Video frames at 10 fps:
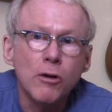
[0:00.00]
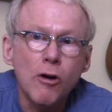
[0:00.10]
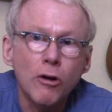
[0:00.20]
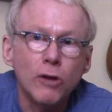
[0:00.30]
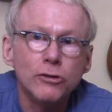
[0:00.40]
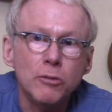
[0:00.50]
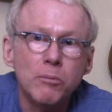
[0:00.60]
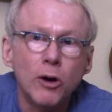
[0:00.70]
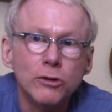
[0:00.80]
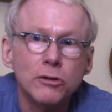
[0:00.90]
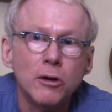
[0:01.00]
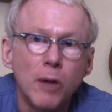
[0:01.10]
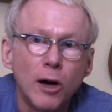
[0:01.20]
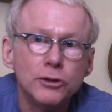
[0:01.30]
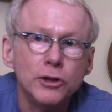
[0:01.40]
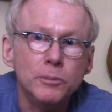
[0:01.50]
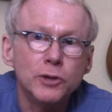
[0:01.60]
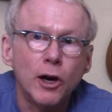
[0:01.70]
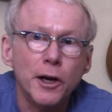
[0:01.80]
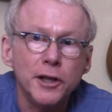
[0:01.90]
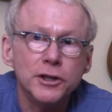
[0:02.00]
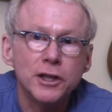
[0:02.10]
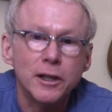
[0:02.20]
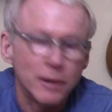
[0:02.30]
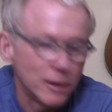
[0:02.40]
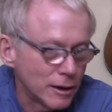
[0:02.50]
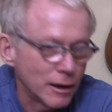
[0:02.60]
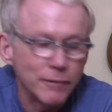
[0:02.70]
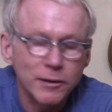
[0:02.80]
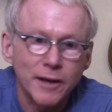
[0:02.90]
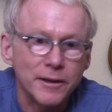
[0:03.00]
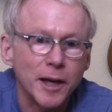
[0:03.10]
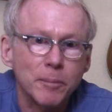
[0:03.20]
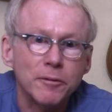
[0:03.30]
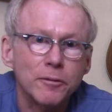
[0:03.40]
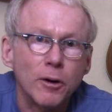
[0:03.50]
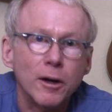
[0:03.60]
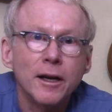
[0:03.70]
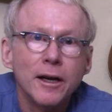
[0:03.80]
you because you posting about cheap Chinese shit." I've gotten that before.